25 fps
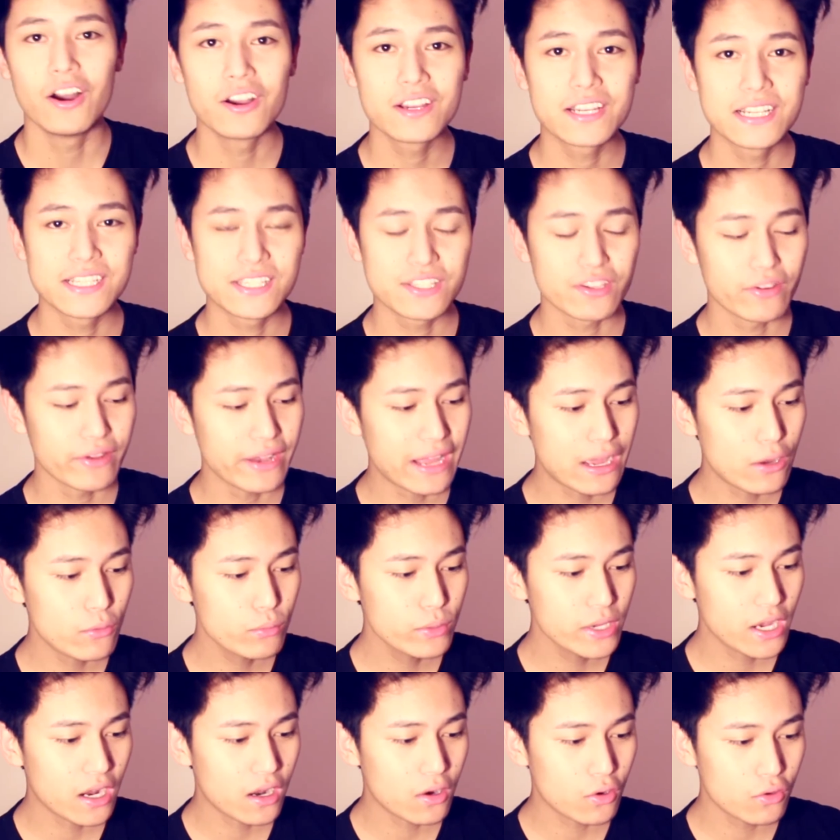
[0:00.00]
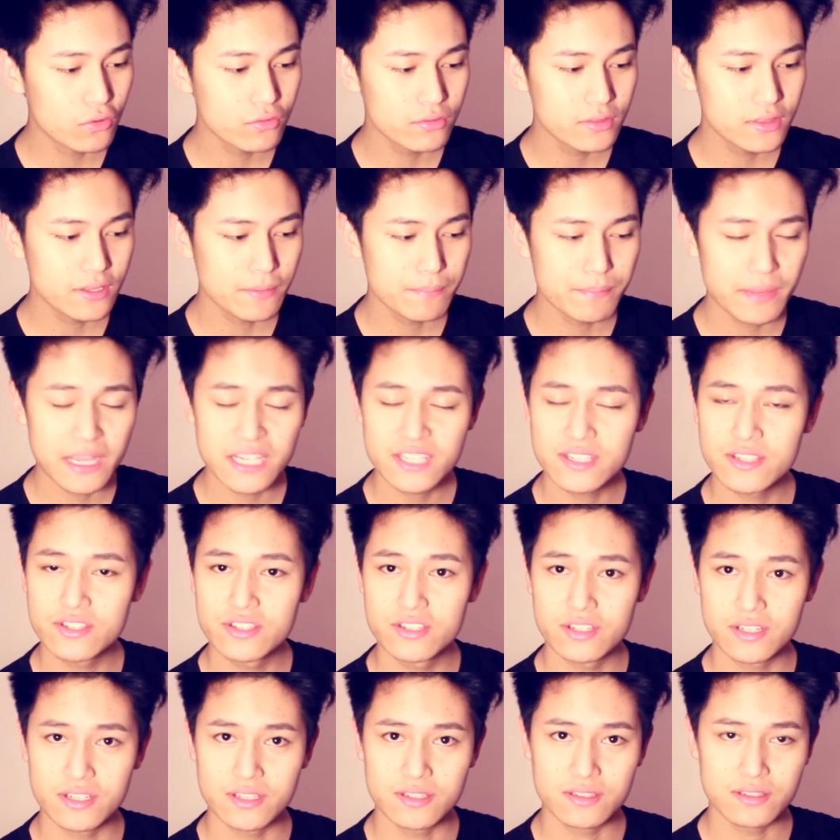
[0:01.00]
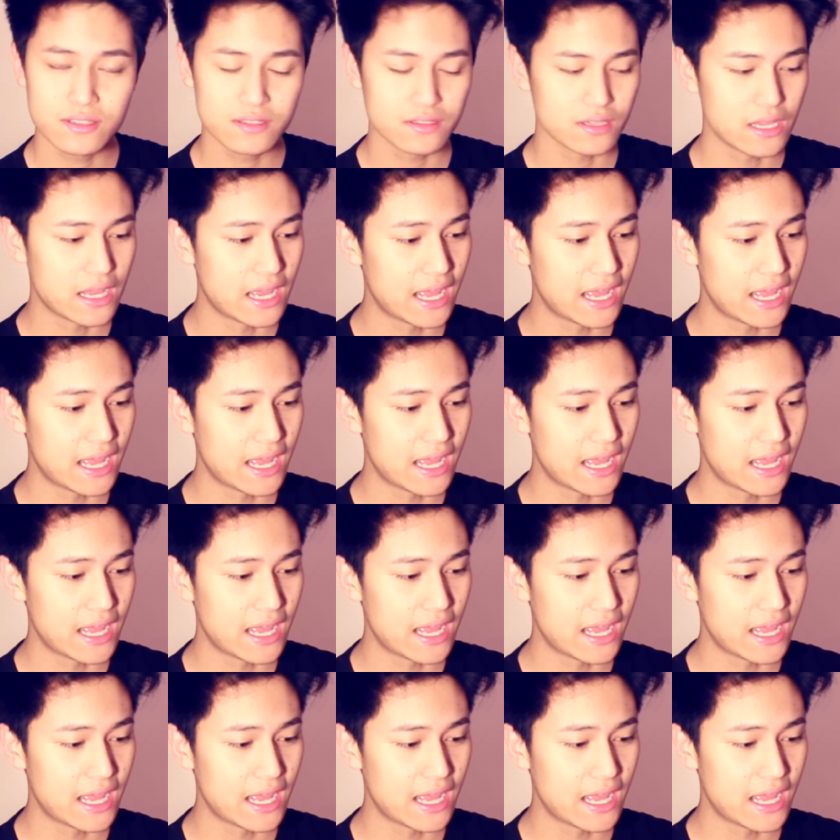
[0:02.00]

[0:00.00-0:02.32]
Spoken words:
Okay, so now we are on the messages.